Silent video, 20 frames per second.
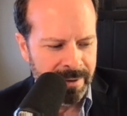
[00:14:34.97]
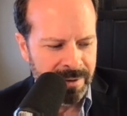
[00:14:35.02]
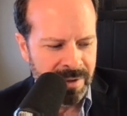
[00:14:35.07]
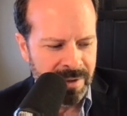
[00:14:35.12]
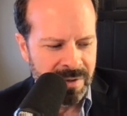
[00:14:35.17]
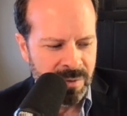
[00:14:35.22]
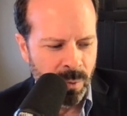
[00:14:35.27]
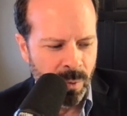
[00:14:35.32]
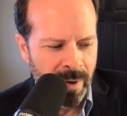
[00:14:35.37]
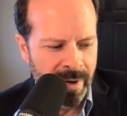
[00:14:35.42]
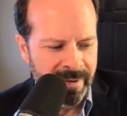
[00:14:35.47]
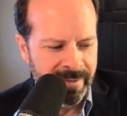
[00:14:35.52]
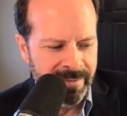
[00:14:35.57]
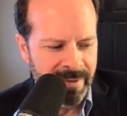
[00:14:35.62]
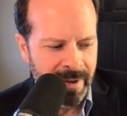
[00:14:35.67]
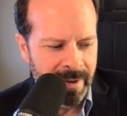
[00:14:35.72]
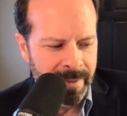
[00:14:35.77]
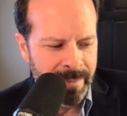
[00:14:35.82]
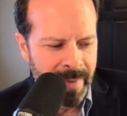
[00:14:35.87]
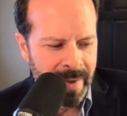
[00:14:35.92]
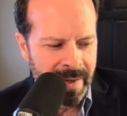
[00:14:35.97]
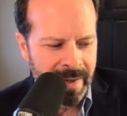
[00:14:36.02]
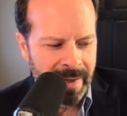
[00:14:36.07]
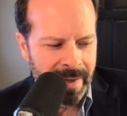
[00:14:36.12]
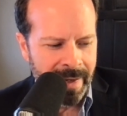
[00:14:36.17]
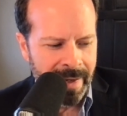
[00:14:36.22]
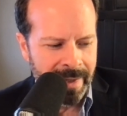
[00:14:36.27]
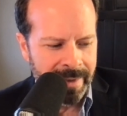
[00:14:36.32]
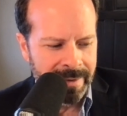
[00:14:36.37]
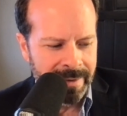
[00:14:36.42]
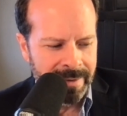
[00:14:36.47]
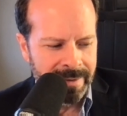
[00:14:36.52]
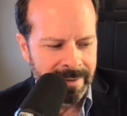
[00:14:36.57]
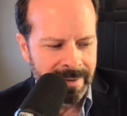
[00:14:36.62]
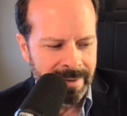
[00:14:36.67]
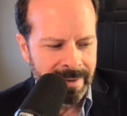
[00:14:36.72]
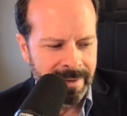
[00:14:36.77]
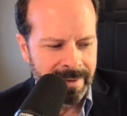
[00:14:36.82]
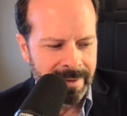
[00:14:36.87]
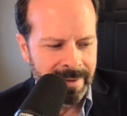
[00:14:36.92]
just one of them. And
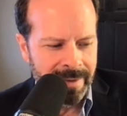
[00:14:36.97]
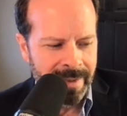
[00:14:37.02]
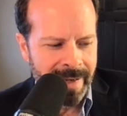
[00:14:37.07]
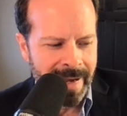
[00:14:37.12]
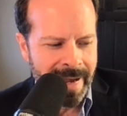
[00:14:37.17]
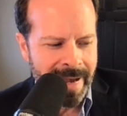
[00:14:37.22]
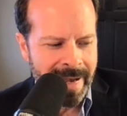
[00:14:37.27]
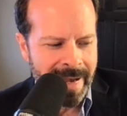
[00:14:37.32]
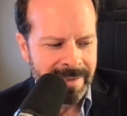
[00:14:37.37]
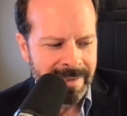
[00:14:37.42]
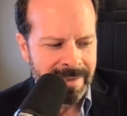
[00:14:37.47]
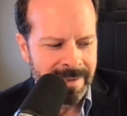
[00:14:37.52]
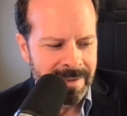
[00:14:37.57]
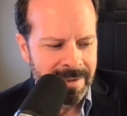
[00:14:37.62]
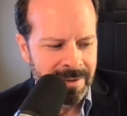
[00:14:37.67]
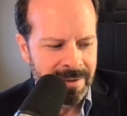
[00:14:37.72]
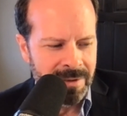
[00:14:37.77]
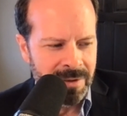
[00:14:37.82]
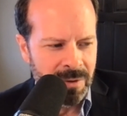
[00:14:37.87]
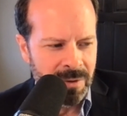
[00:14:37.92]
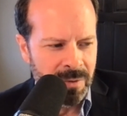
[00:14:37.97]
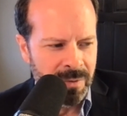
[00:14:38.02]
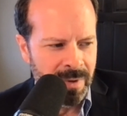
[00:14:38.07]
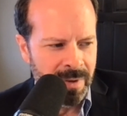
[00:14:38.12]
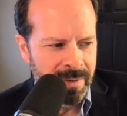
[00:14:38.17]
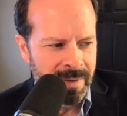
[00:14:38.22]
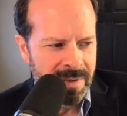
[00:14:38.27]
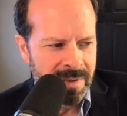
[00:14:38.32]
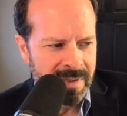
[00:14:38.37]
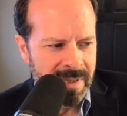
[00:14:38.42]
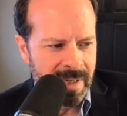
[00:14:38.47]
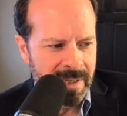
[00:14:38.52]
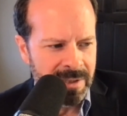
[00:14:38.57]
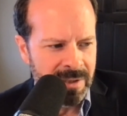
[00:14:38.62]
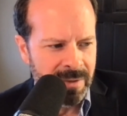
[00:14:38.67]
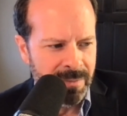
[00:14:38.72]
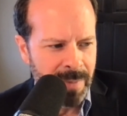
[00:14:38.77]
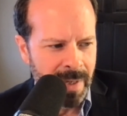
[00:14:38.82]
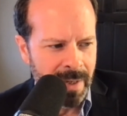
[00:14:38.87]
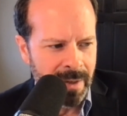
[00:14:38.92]
it has to do that. This is
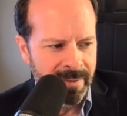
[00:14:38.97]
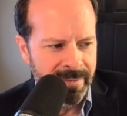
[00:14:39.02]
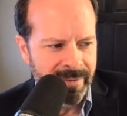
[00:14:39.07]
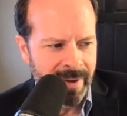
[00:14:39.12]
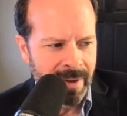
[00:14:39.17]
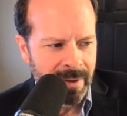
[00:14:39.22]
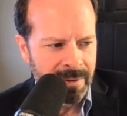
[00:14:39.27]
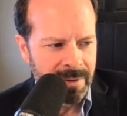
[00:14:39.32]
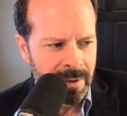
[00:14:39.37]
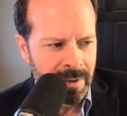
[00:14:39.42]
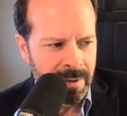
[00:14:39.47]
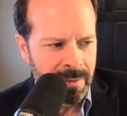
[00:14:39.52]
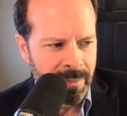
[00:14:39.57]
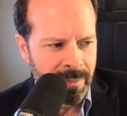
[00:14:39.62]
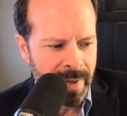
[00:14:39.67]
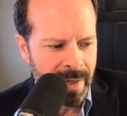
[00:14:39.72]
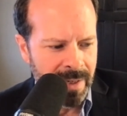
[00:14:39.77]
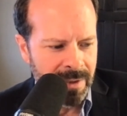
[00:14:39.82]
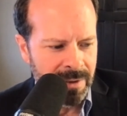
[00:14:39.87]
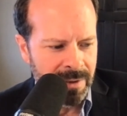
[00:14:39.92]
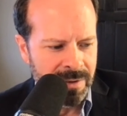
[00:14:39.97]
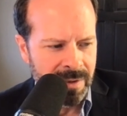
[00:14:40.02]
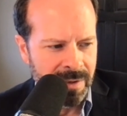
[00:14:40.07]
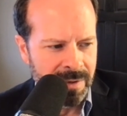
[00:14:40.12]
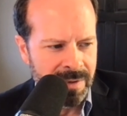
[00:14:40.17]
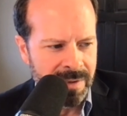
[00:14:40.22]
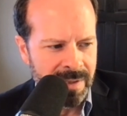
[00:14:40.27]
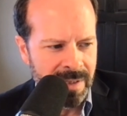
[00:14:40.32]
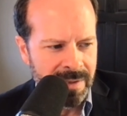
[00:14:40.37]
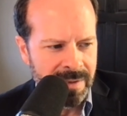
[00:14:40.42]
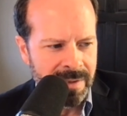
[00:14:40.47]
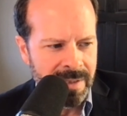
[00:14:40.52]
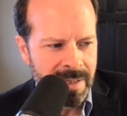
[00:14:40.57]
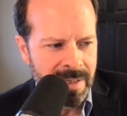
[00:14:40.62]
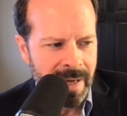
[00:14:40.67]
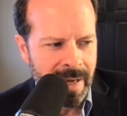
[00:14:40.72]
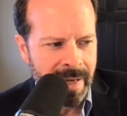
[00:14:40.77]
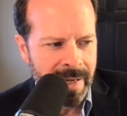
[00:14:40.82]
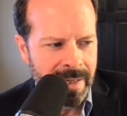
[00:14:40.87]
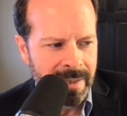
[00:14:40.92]
actually found on page
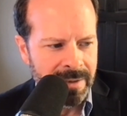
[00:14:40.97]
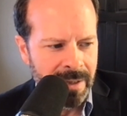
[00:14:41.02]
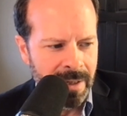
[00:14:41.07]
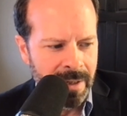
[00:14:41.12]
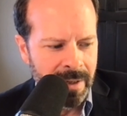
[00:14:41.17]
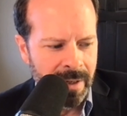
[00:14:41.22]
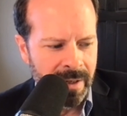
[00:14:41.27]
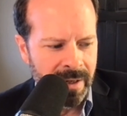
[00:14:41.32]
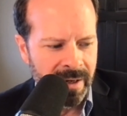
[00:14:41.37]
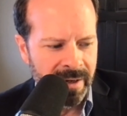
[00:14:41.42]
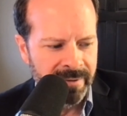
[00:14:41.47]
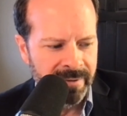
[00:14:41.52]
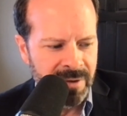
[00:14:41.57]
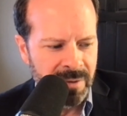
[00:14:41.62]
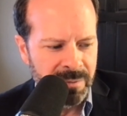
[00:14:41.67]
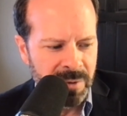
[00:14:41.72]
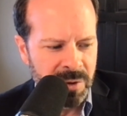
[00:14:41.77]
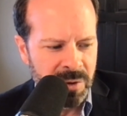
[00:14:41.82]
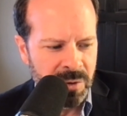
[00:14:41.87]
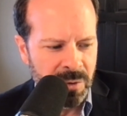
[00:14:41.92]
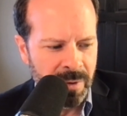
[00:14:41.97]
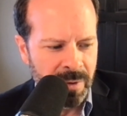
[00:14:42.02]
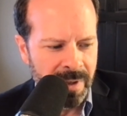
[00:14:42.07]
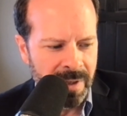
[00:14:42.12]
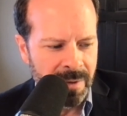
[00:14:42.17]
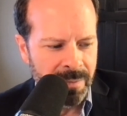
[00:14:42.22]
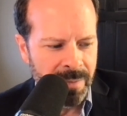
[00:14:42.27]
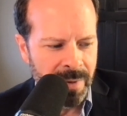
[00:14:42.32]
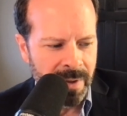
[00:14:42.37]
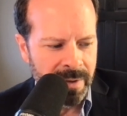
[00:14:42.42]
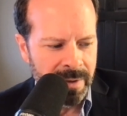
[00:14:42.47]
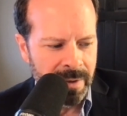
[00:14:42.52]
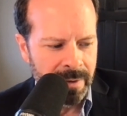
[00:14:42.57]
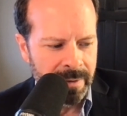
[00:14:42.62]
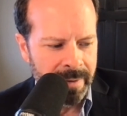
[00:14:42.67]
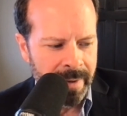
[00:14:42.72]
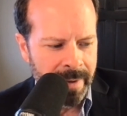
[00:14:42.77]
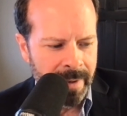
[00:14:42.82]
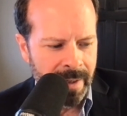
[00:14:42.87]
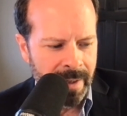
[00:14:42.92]
68 of the majority
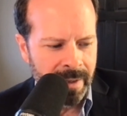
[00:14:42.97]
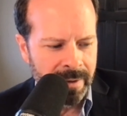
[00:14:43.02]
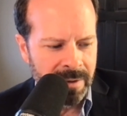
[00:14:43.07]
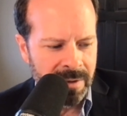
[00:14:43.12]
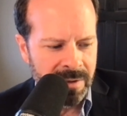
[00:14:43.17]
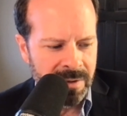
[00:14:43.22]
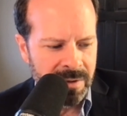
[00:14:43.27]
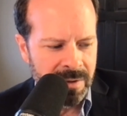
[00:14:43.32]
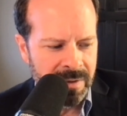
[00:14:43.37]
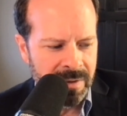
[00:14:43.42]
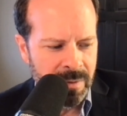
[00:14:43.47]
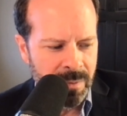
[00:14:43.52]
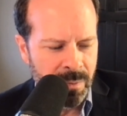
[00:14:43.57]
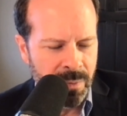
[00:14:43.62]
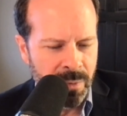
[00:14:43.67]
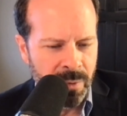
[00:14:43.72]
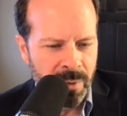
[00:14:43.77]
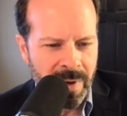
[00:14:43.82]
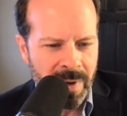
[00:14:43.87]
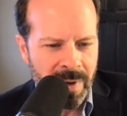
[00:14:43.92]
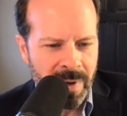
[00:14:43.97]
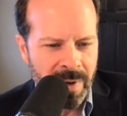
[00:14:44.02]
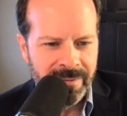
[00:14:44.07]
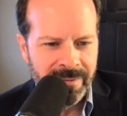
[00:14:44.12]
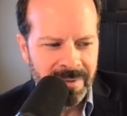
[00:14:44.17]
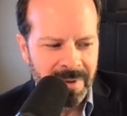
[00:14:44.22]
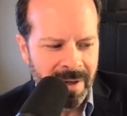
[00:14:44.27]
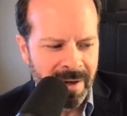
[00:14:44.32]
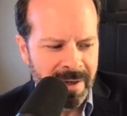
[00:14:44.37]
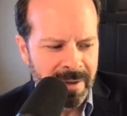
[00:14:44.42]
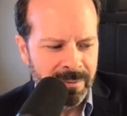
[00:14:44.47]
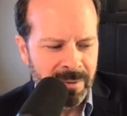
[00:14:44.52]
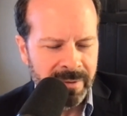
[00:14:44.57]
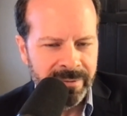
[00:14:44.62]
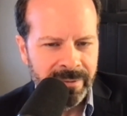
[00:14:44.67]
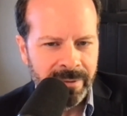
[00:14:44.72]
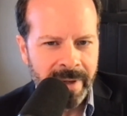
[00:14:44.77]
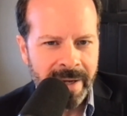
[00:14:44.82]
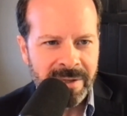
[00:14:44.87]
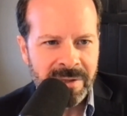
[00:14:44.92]
opinion. And it's just a brief kind of
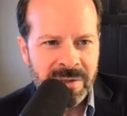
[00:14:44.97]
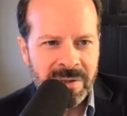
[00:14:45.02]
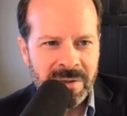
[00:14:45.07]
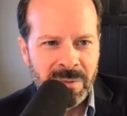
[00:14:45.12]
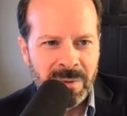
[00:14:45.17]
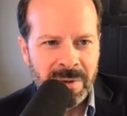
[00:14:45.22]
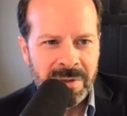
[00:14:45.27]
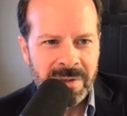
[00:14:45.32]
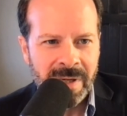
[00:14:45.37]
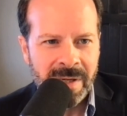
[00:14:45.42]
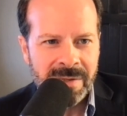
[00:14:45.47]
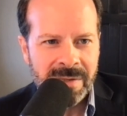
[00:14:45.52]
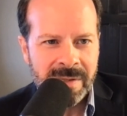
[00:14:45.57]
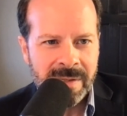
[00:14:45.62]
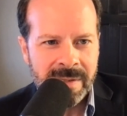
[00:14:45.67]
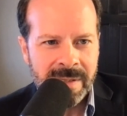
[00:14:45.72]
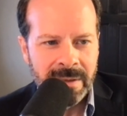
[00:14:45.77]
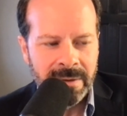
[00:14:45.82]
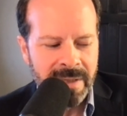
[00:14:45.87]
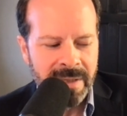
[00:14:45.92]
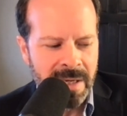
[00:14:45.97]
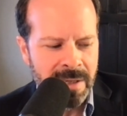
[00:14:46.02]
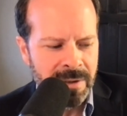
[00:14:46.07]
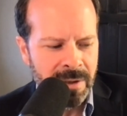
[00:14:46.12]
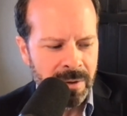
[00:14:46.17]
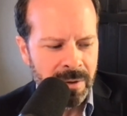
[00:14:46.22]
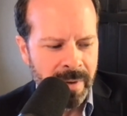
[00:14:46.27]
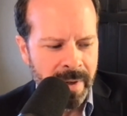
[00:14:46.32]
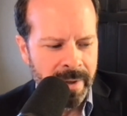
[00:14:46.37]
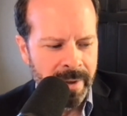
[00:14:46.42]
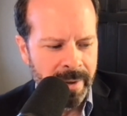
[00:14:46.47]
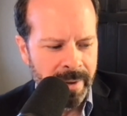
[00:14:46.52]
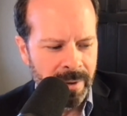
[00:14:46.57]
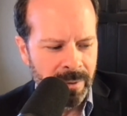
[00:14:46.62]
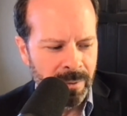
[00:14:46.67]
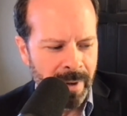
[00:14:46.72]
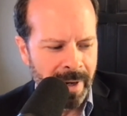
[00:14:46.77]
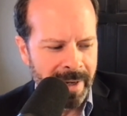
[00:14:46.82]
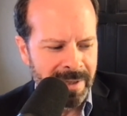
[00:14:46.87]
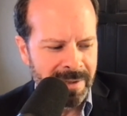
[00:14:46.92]
reflection where Justice Alito
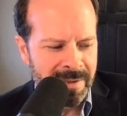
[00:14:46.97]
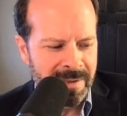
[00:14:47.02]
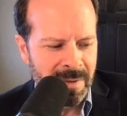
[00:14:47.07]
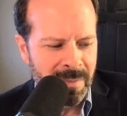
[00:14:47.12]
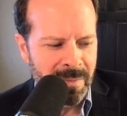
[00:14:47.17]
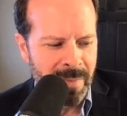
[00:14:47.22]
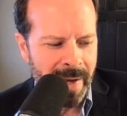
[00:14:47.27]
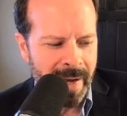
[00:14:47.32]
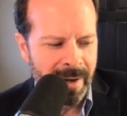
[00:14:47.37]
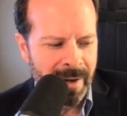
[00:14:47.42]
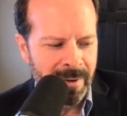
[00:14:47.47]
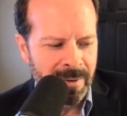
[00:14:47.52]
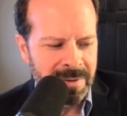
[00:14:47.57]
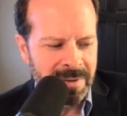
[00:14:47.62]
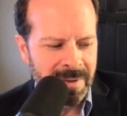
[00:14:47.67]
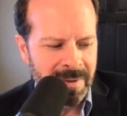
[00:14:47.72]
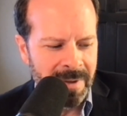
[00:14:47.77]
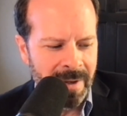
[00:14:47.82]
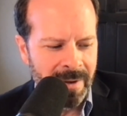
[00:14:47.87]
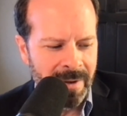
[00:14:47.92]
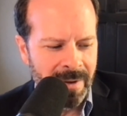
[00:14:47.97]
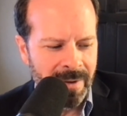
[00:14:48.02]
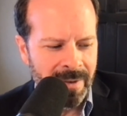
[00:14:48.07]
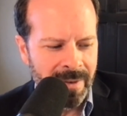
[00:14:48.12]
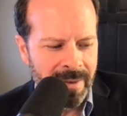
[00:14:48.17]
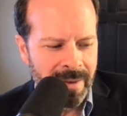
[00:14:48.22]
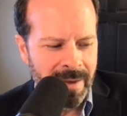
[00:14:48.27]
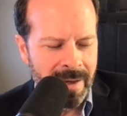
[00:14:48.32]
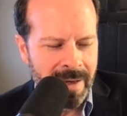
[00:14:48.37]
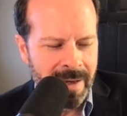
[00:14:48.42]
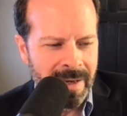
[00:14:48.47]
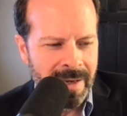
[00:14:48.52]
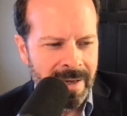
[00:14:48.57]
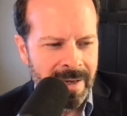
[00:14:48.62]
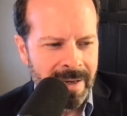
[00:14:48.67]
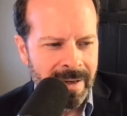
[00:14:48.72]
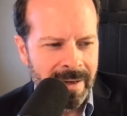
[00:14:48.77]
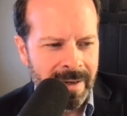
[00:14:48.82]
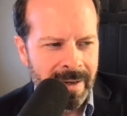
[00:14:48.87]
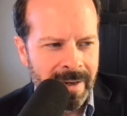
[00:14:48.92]
writes about
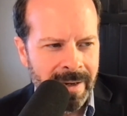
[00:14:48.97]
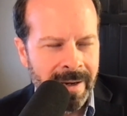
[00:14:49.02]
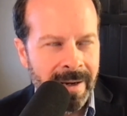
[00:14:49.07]
the